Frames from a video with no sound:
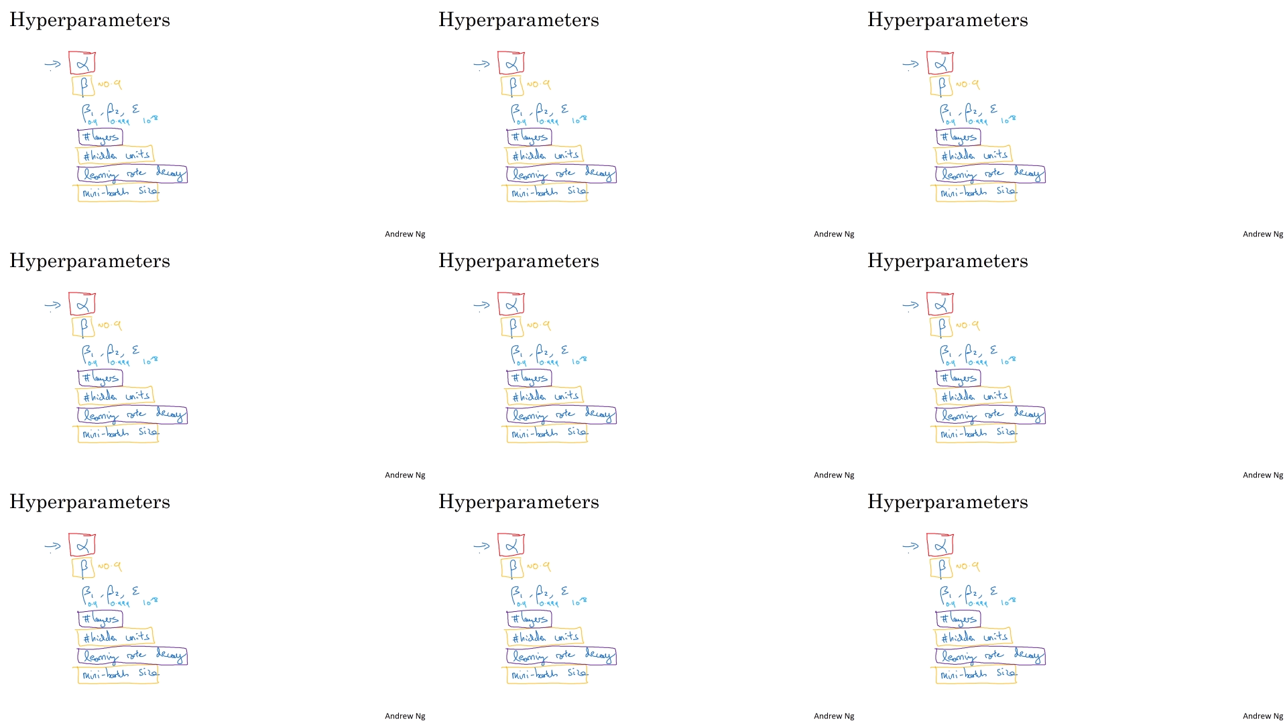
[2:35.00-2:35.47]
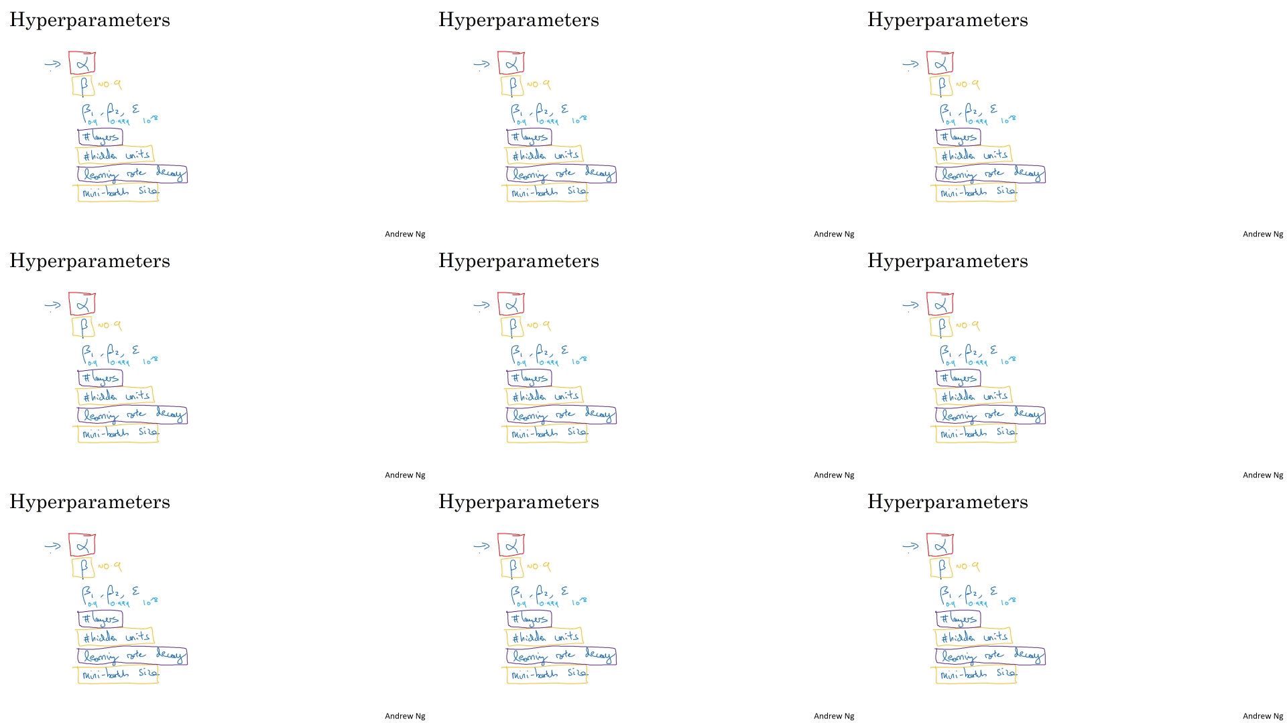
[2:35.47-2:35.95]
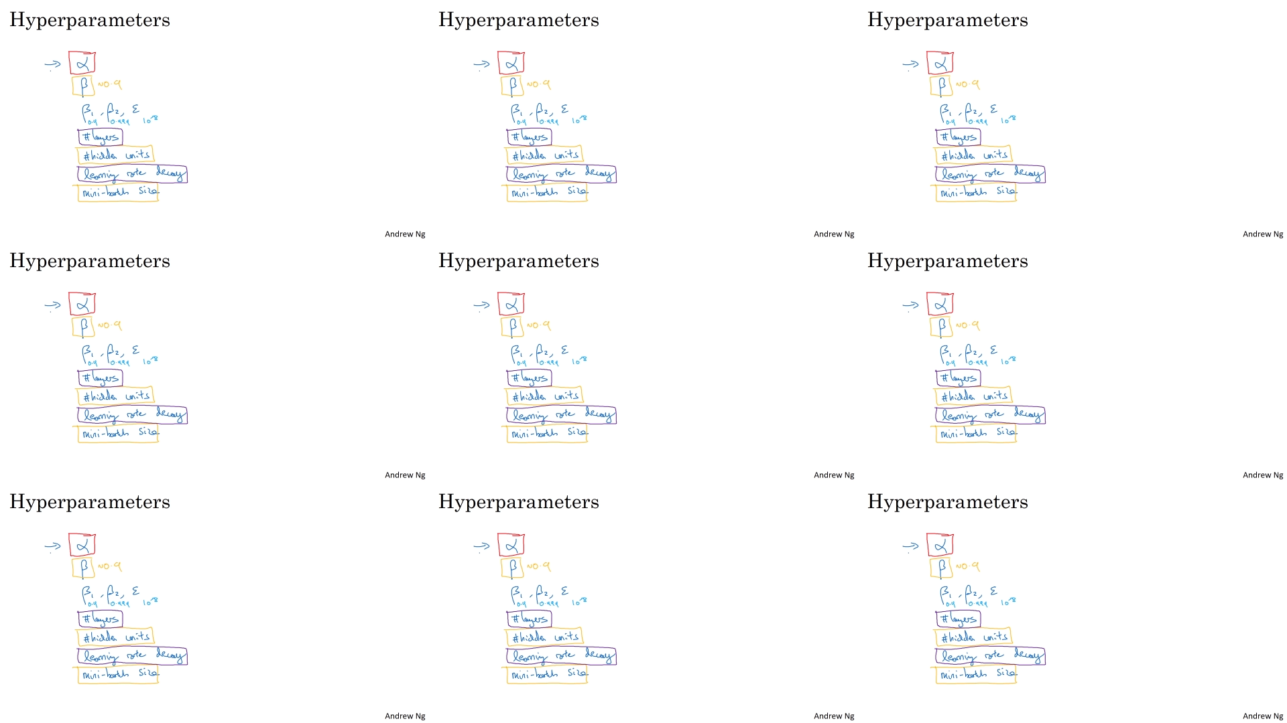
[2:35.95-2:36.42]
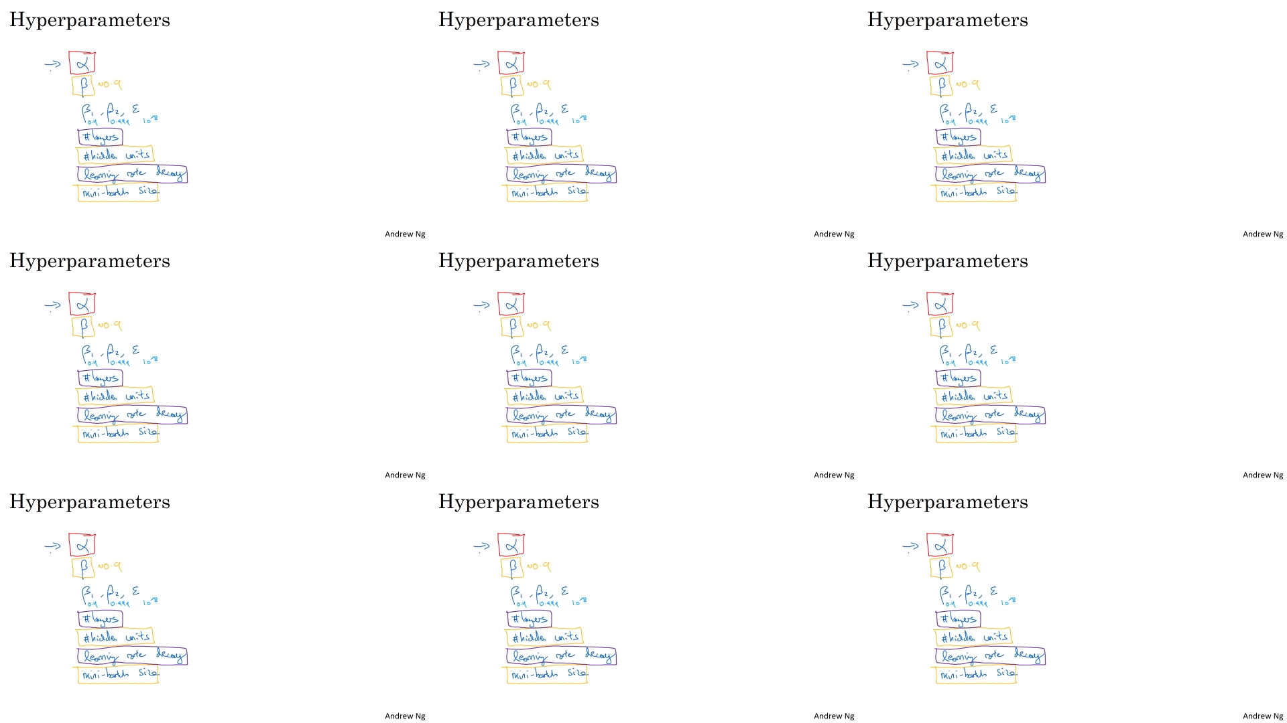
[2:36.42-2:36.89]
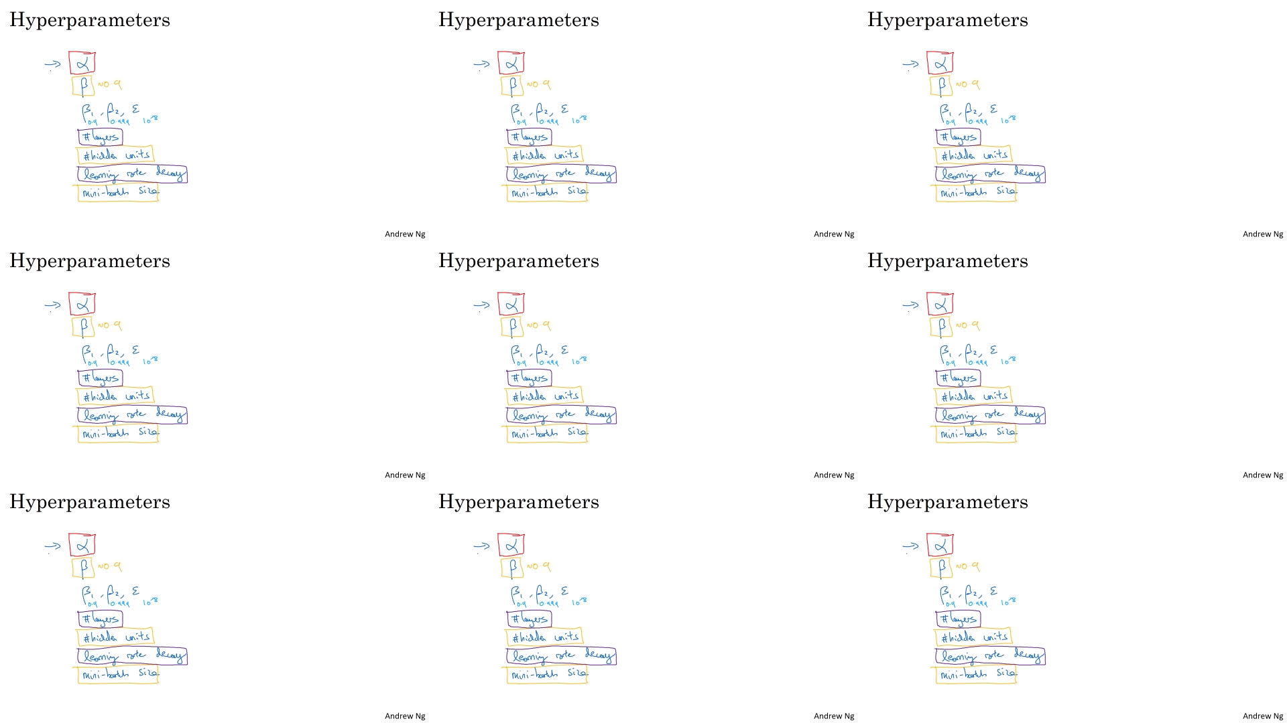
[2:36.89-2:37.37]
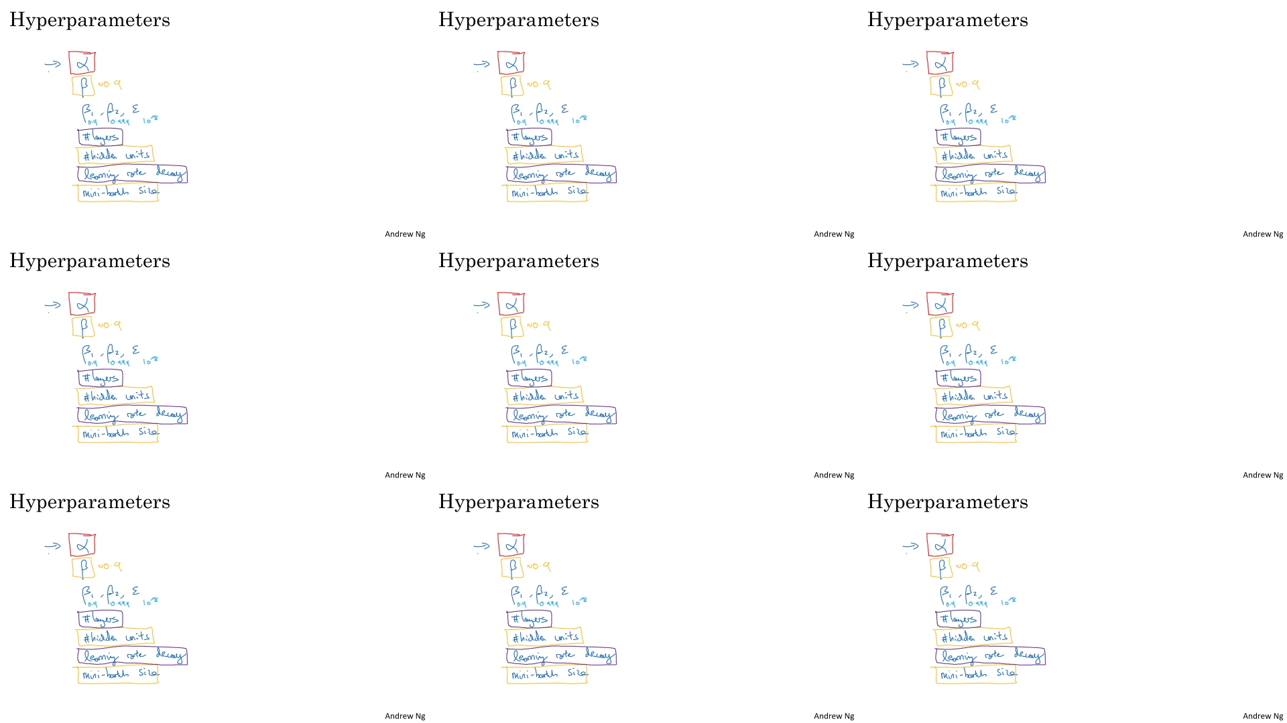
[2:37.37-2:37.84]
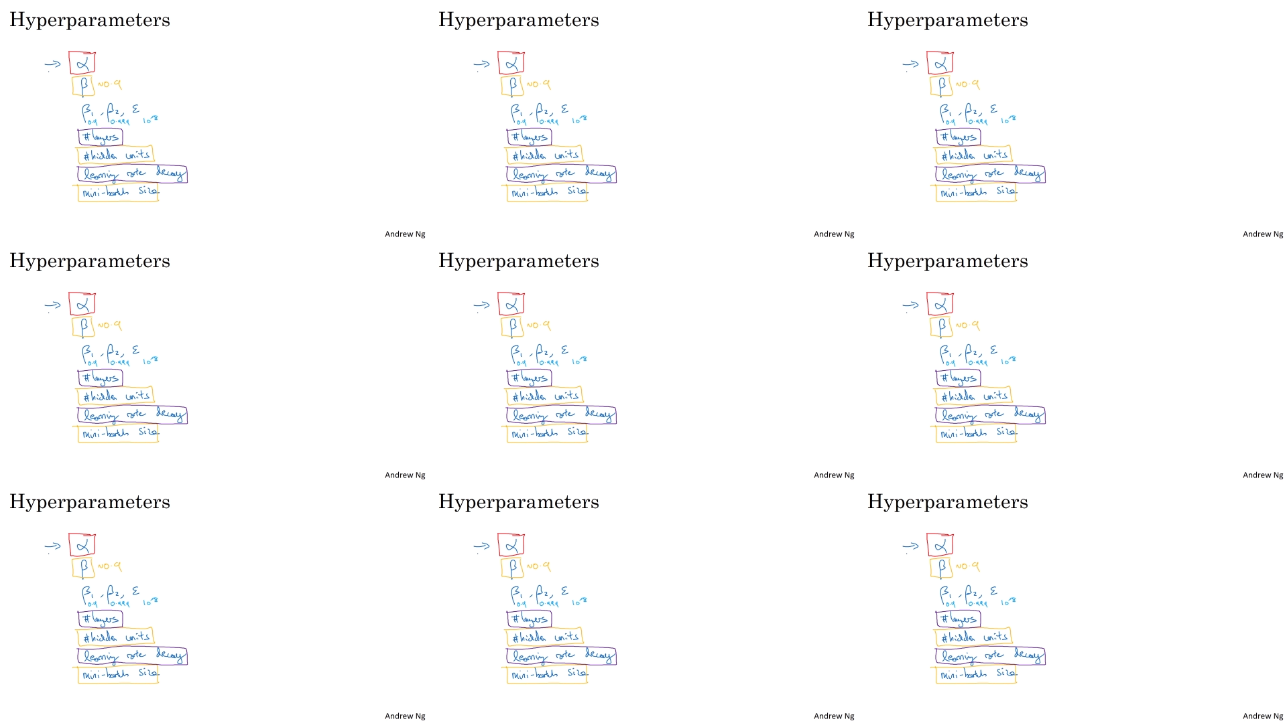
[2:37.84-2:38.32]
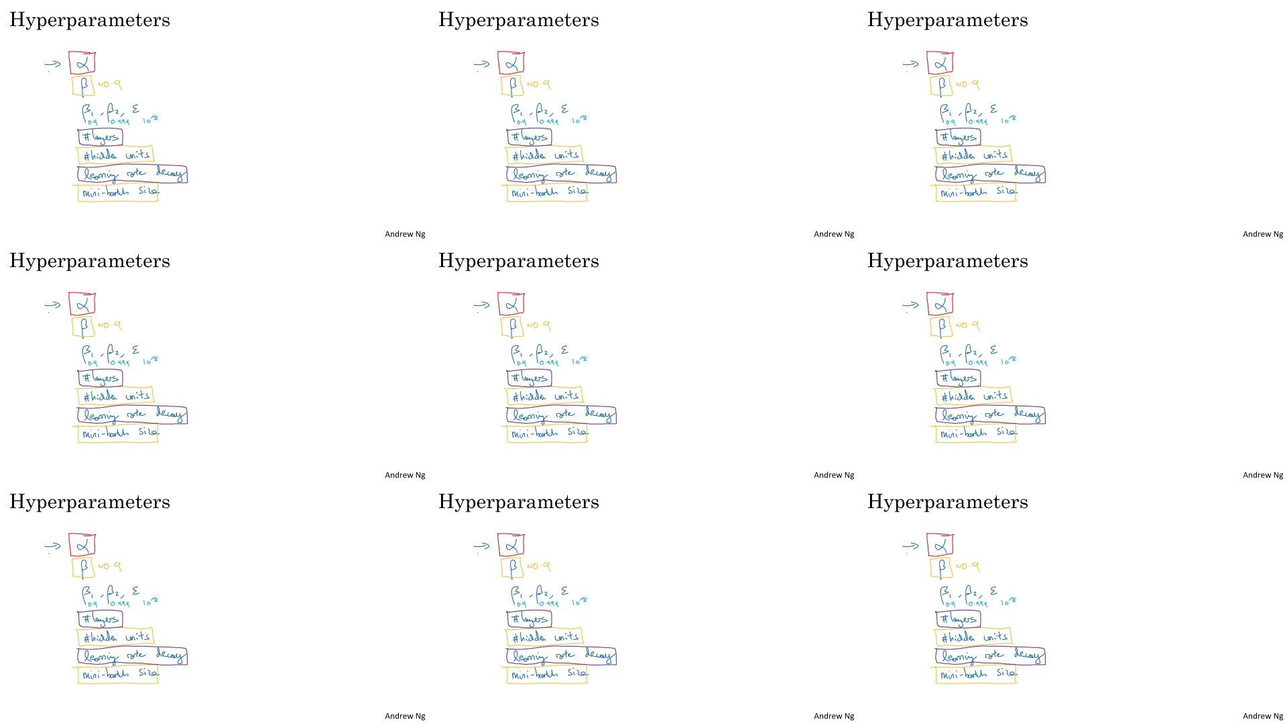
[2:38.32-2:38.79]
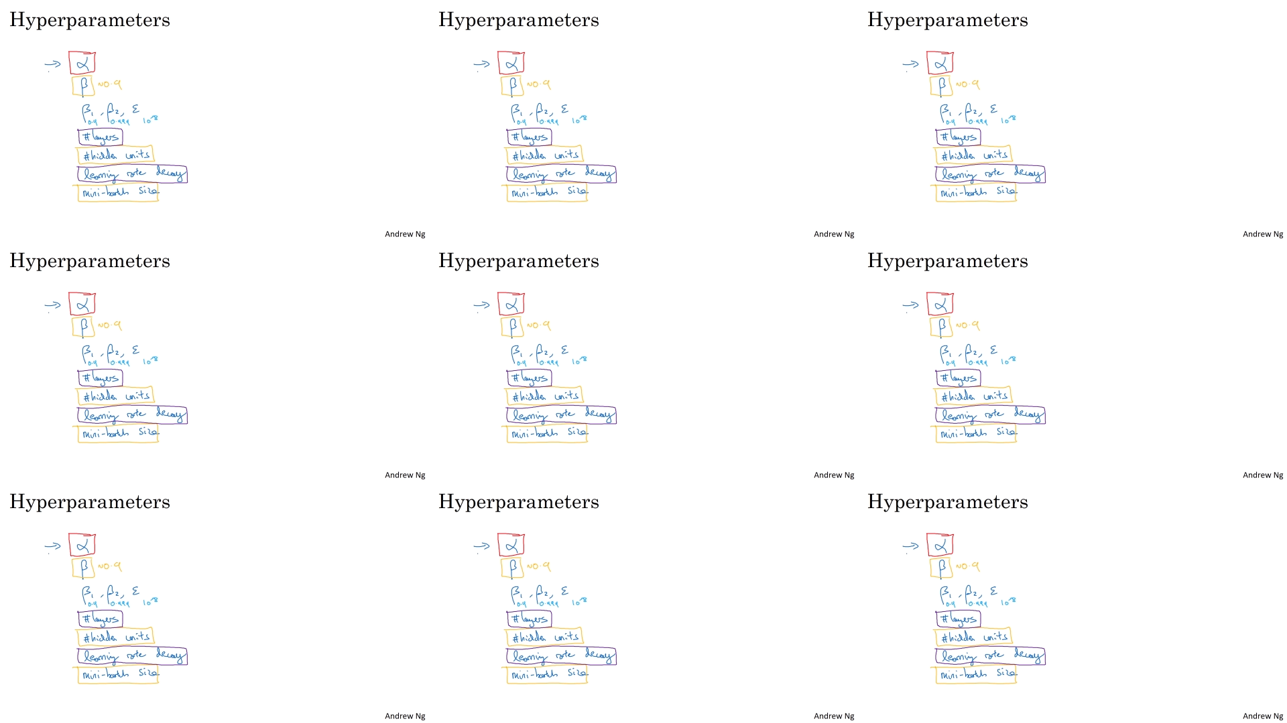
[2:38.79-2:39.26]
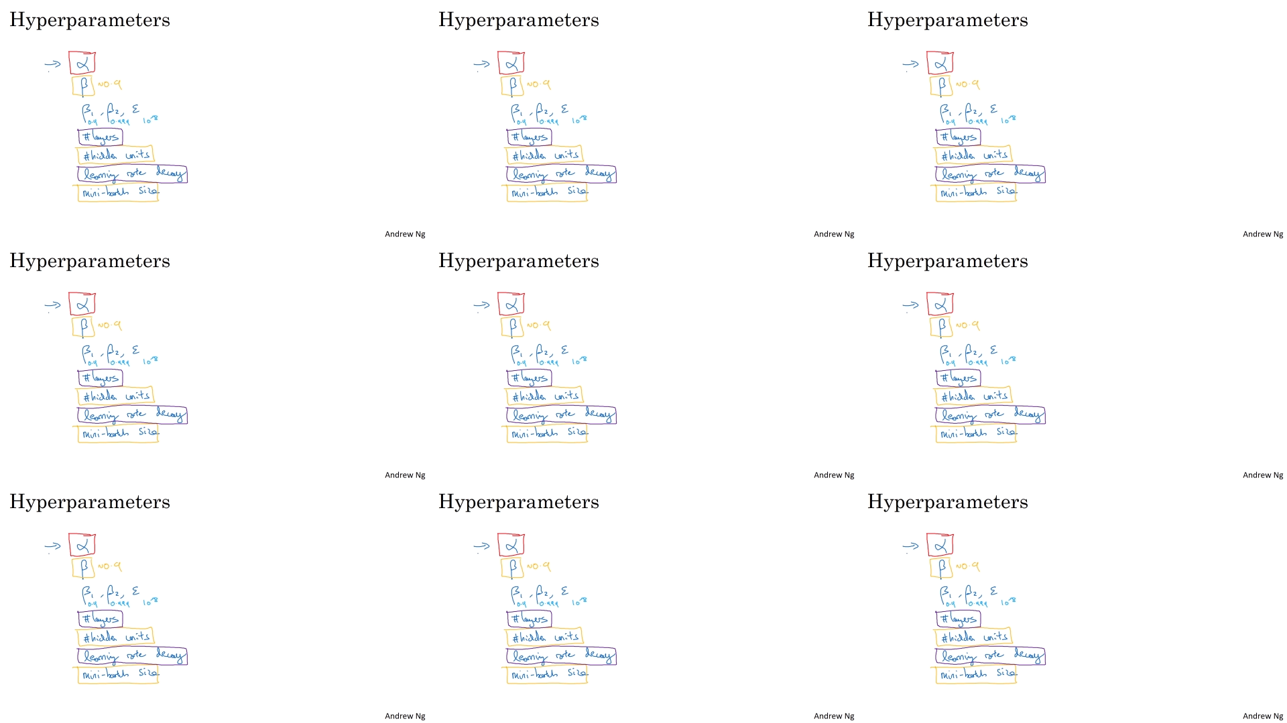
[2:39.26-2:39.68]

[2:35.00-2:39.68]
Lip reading: (no speaker visible)